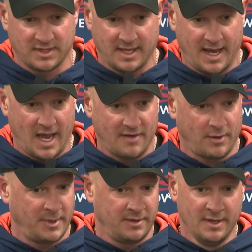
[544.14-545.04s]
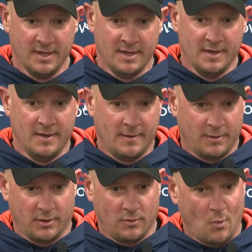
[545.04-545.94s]
that they have. I mean,
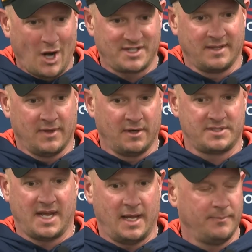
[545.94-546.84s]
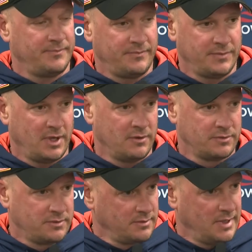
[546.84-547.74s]
watching their tape, you know,